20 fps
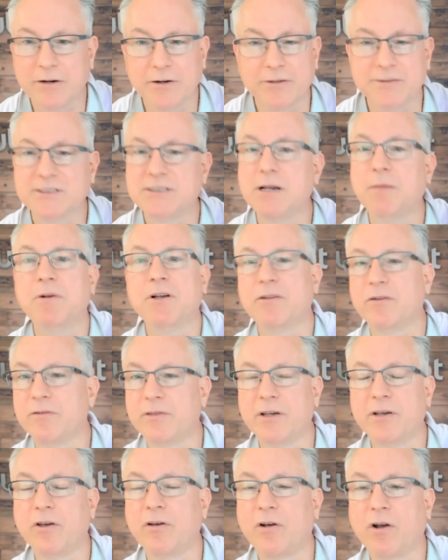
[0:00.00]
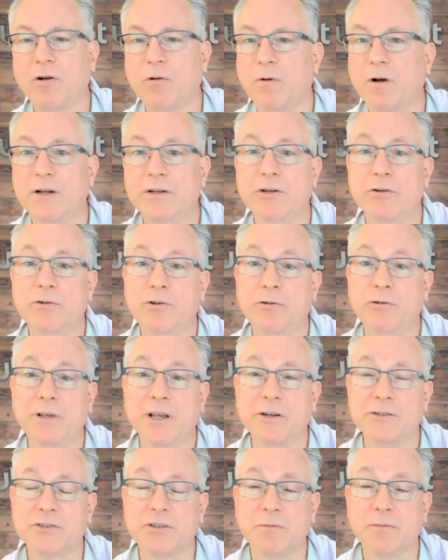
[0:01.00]
or some other thing you're going to want to do 2
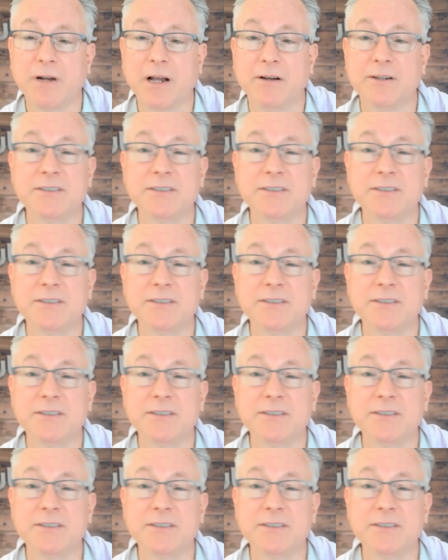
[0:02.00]
years from now. And